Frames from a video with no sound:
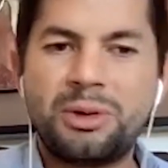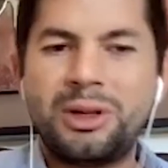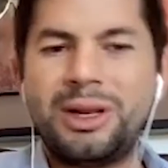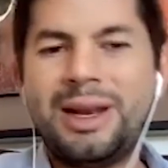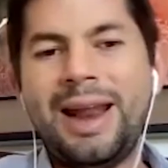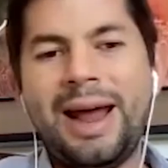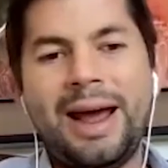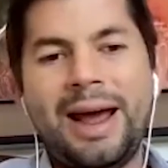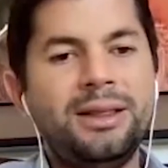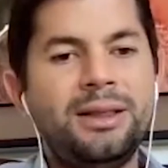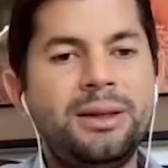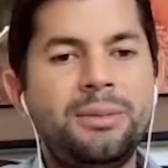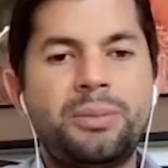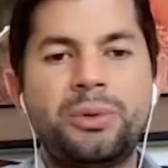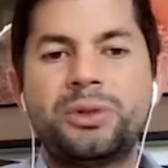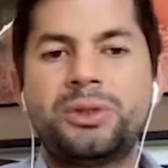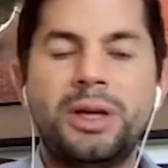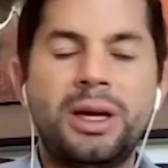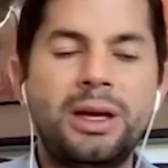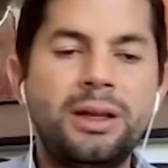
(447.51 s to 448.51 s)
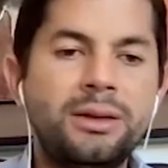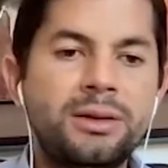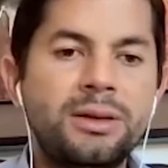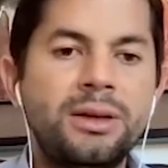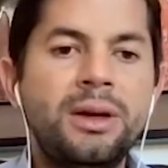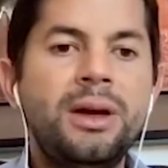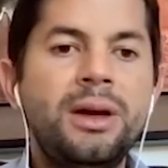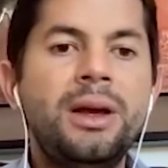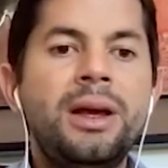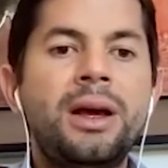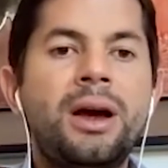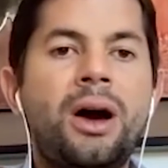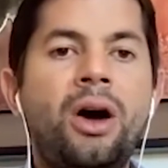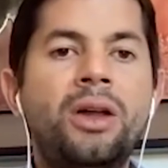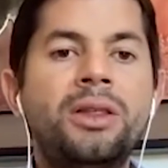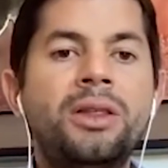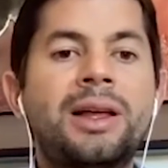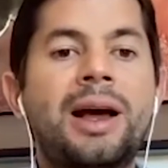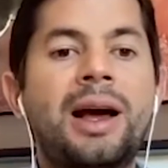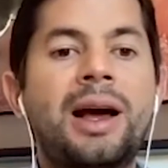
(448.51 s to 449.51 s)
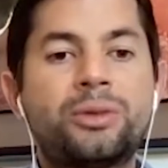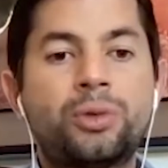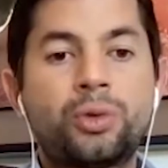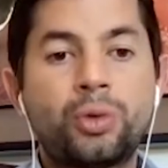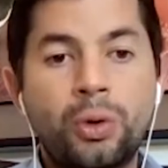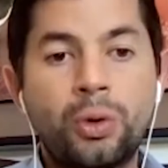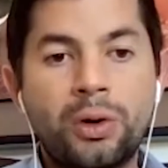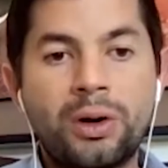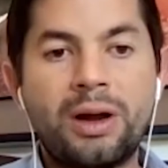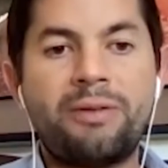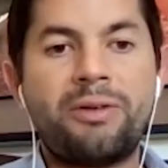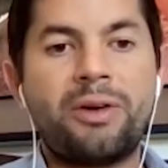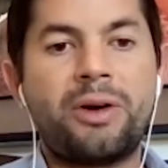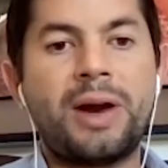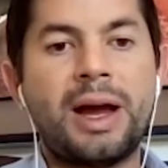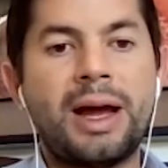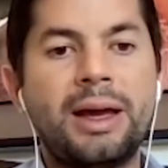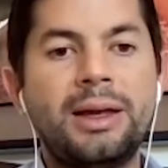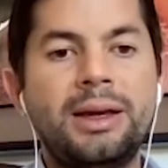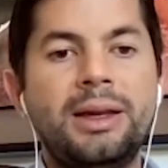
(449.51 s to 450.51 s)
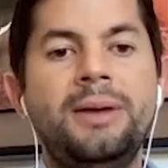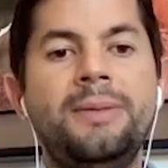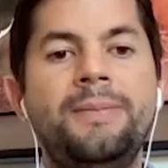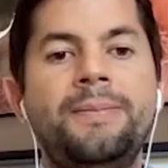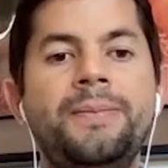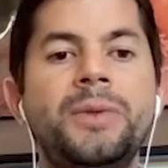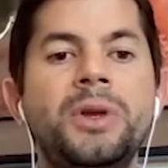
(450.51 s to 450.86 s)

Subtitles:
but 90% on Caturra variety.